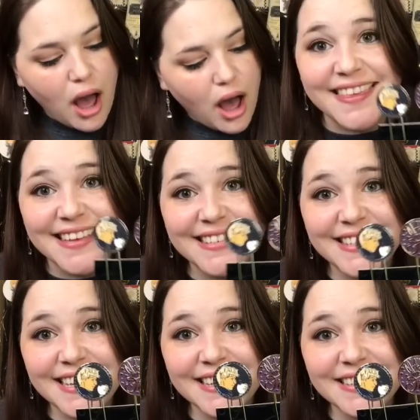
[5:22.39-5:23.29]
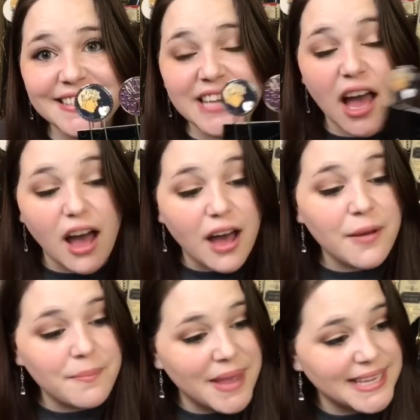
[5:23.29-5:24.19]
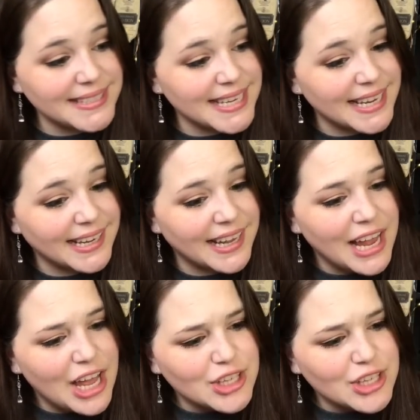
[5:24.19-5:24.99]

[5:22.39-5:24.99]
This is amazing.